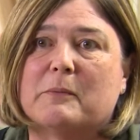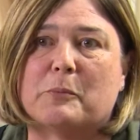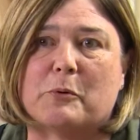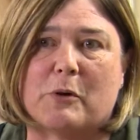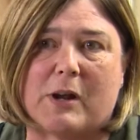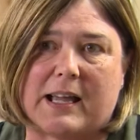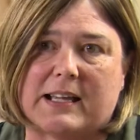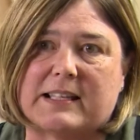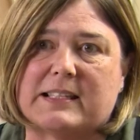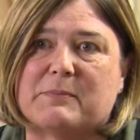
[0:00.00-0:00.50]

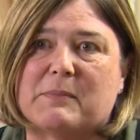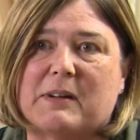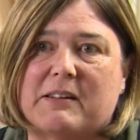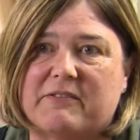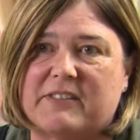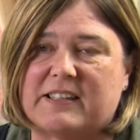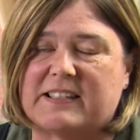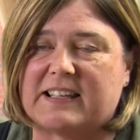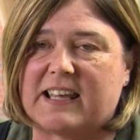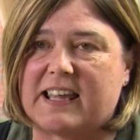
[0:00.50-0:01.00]
prior to my
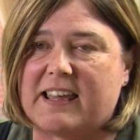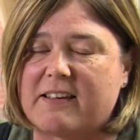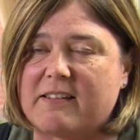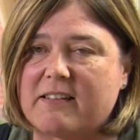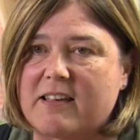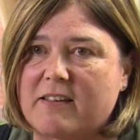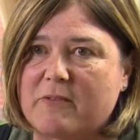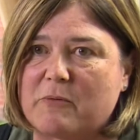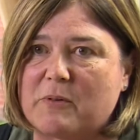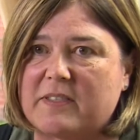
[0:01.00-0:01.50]
visit
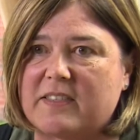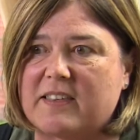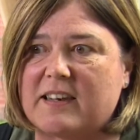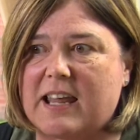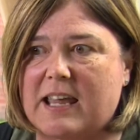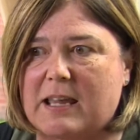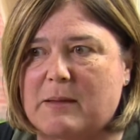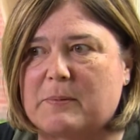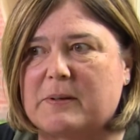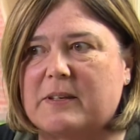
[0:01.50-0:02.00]
with the
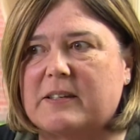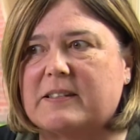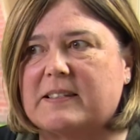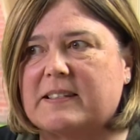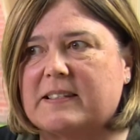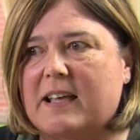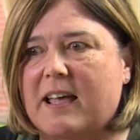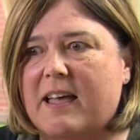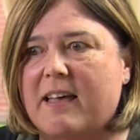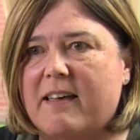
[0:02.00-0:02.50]
neighbours.